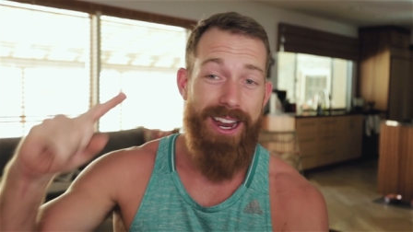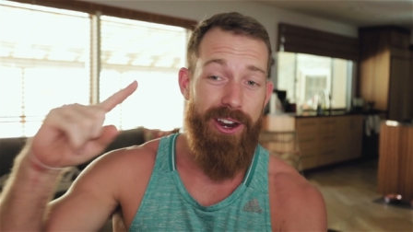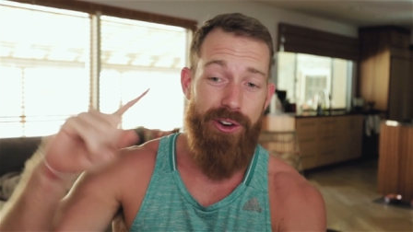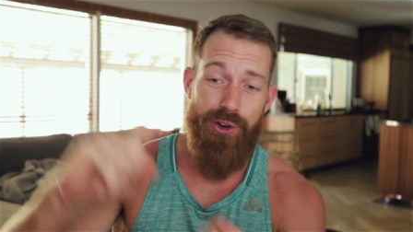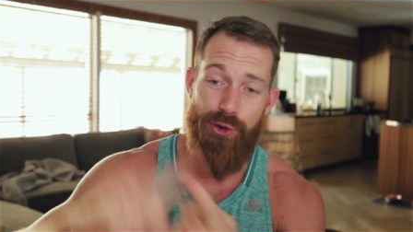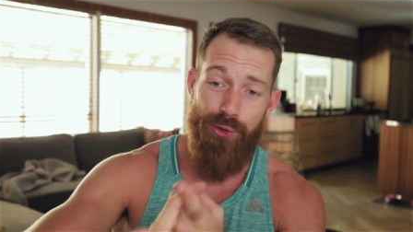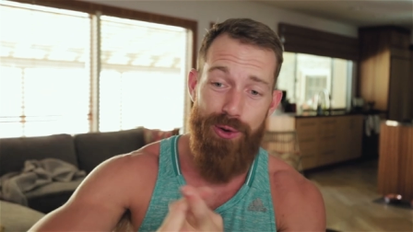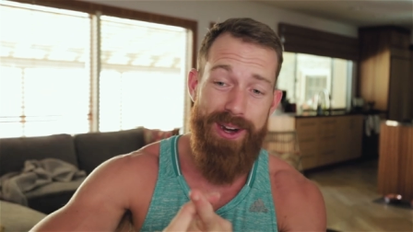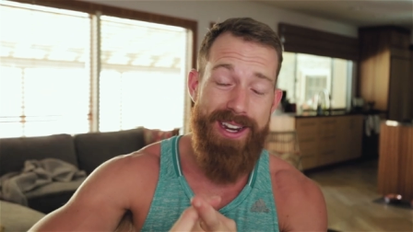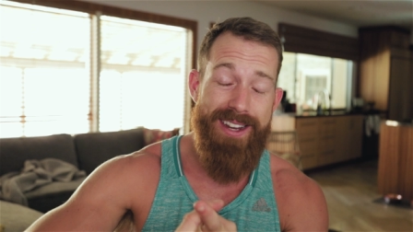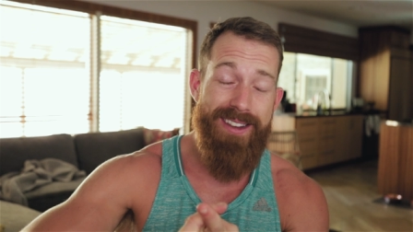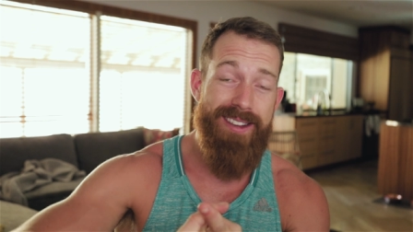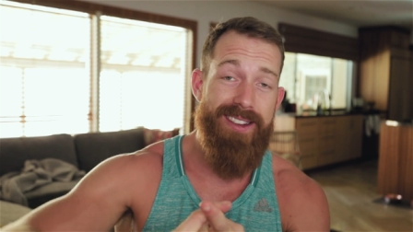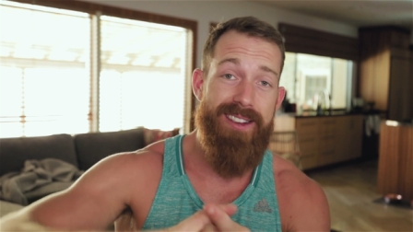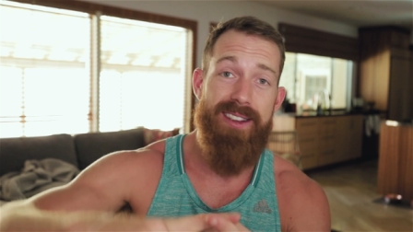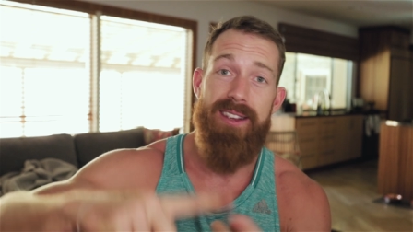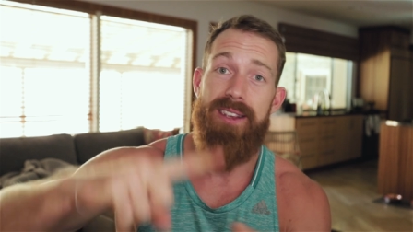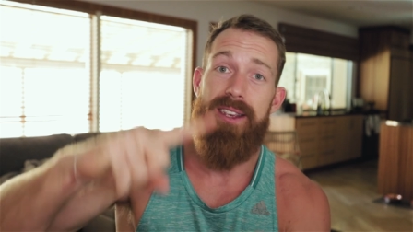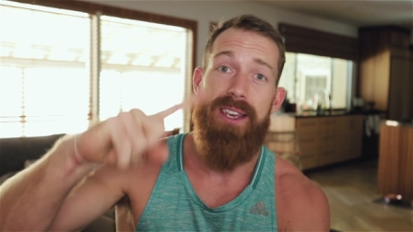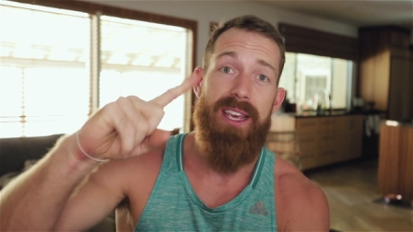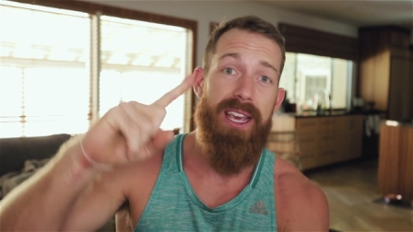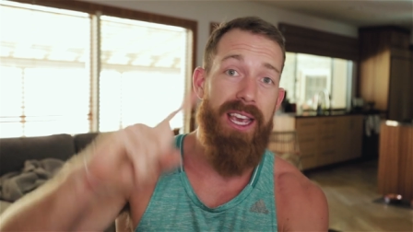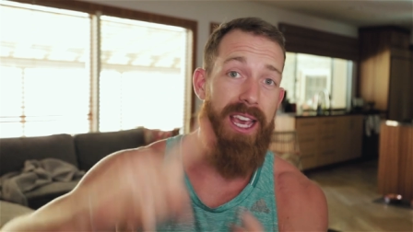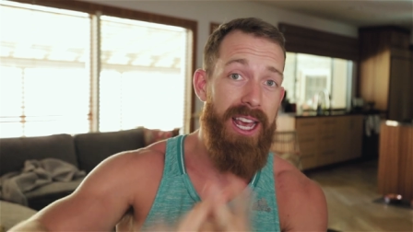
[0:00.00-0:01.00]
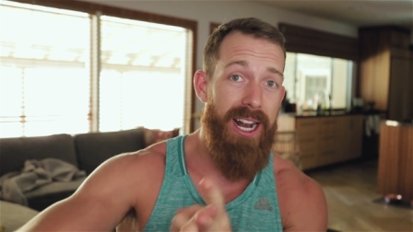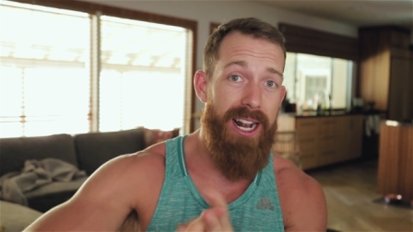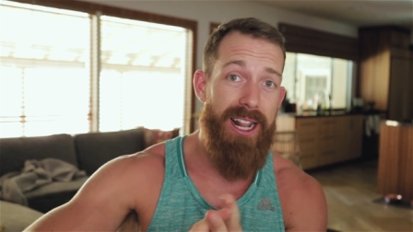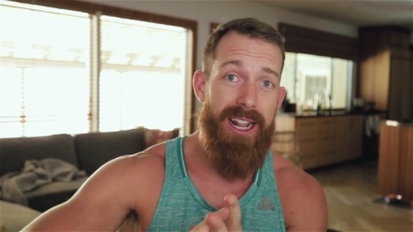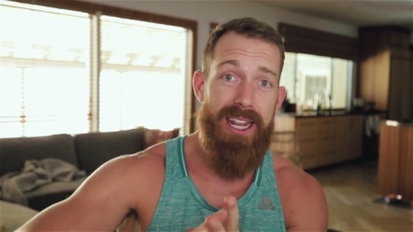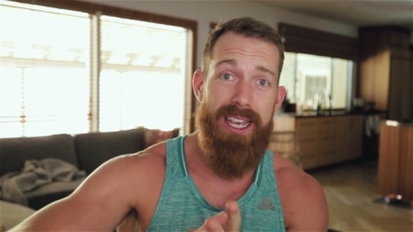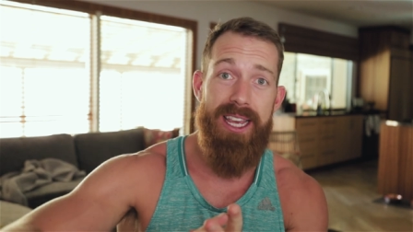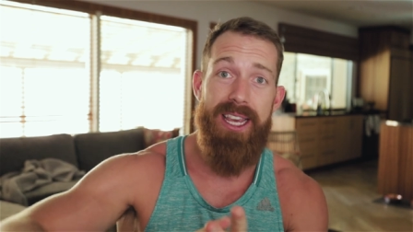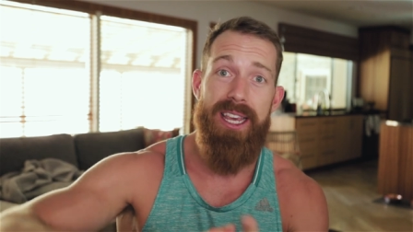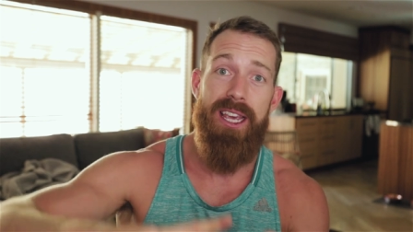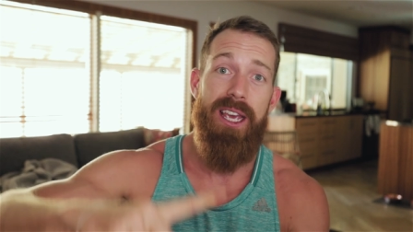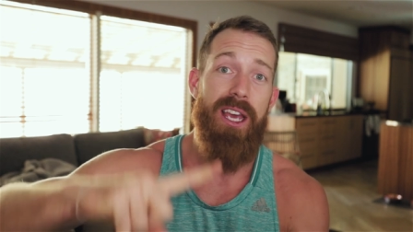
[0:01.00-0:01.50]
Greece,
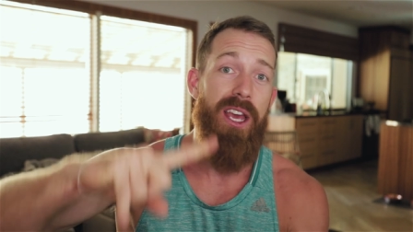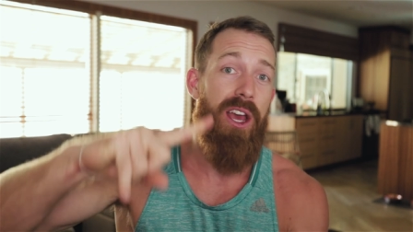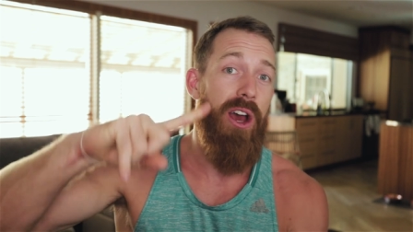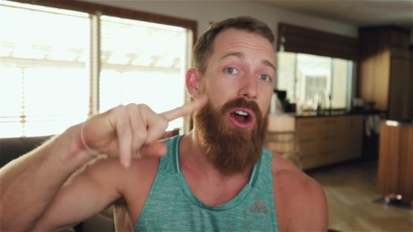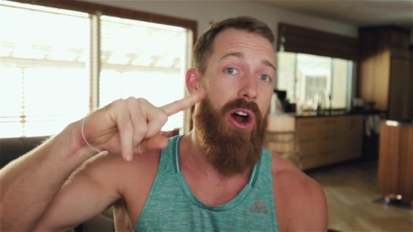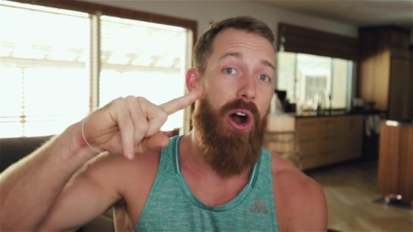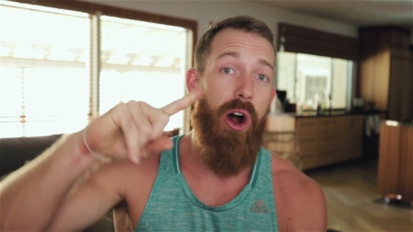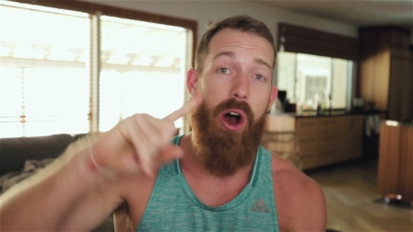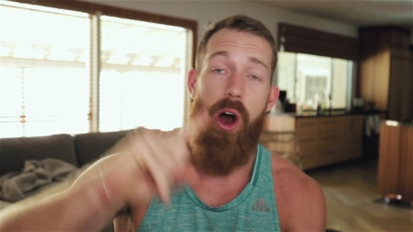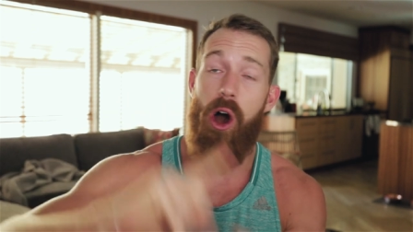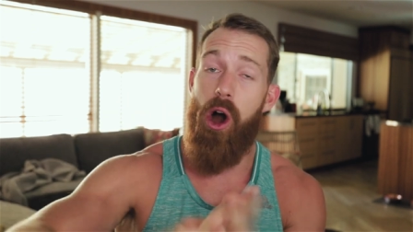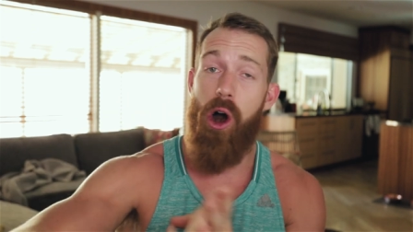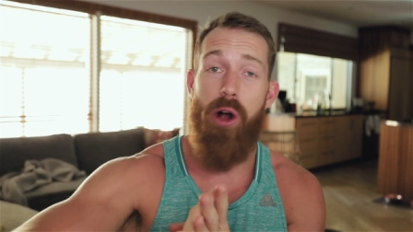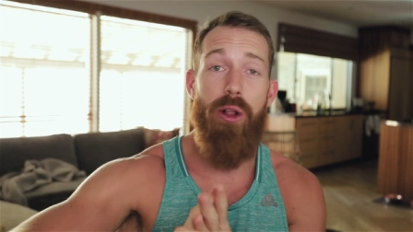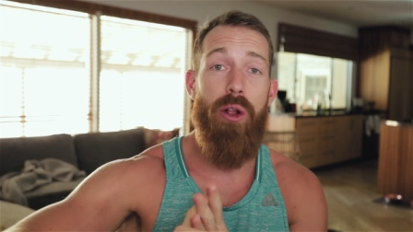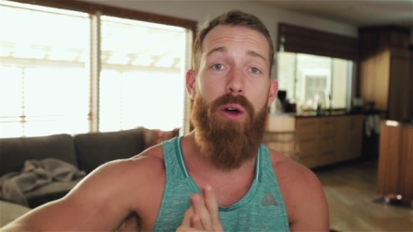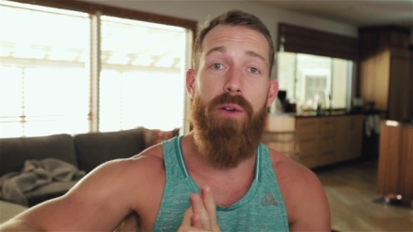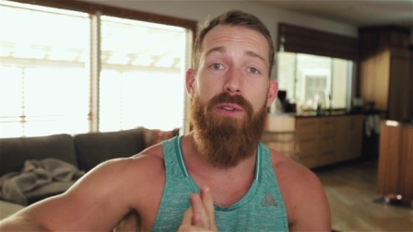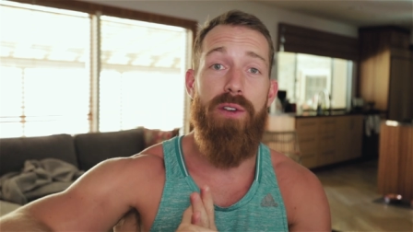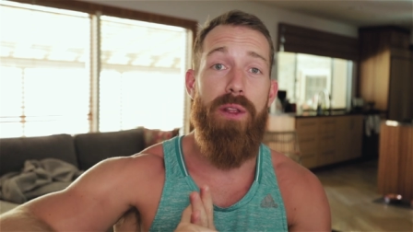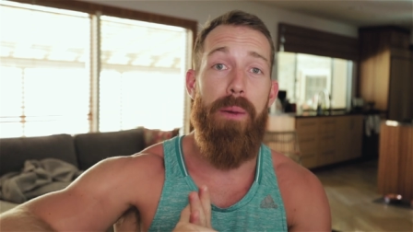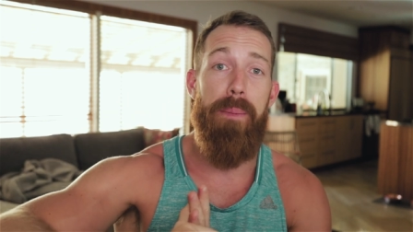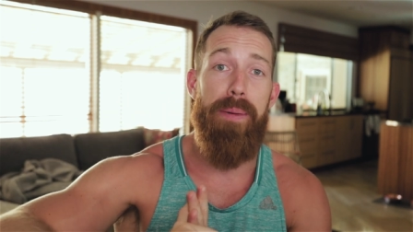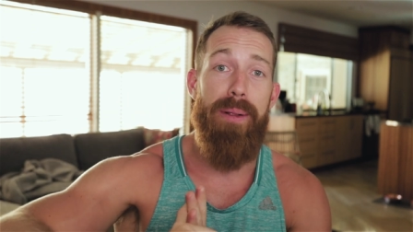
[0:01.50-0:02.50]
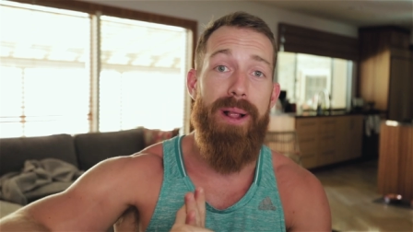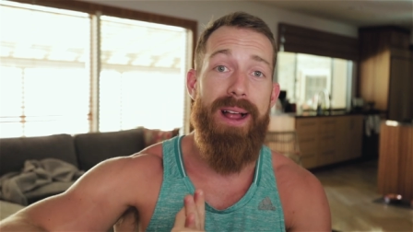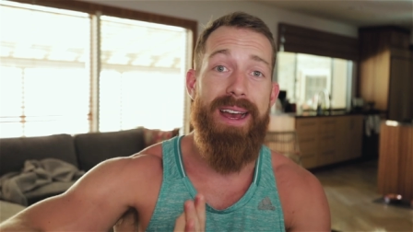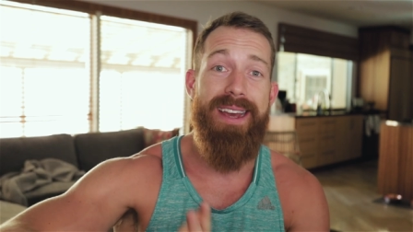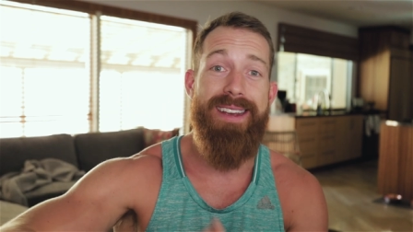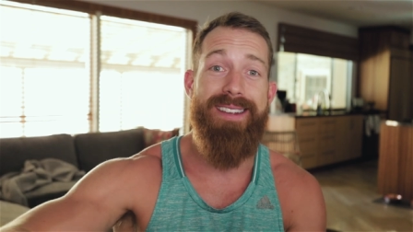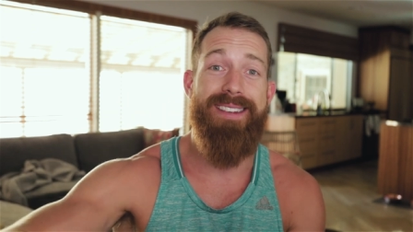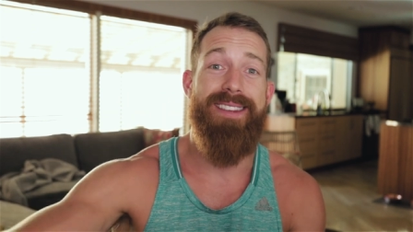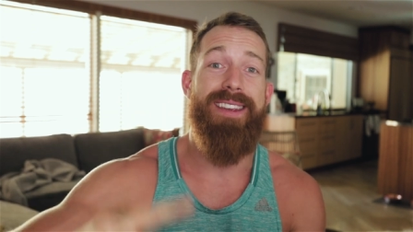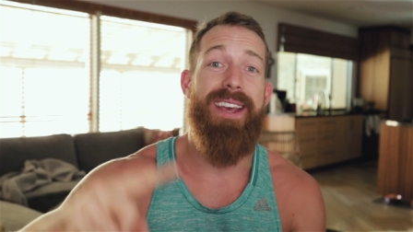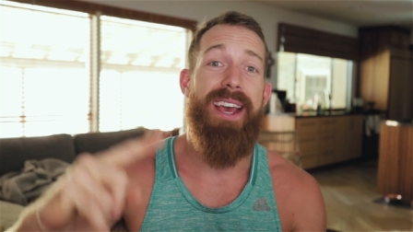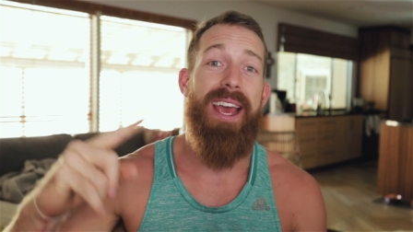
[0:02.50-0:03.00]
Italy, all over the
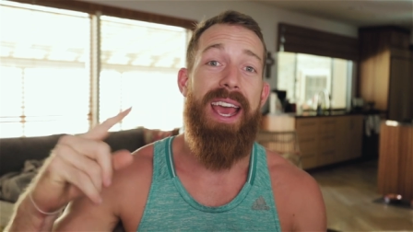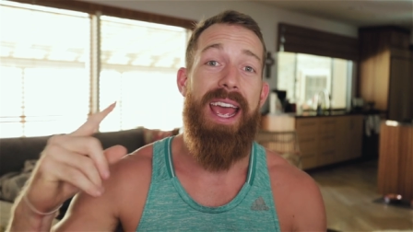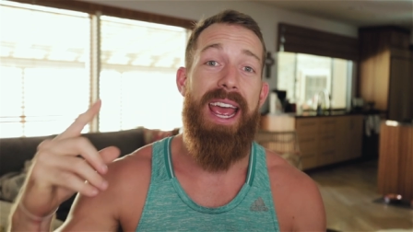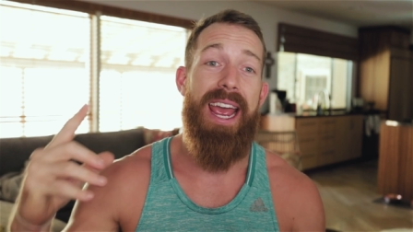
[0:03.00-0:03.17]
place,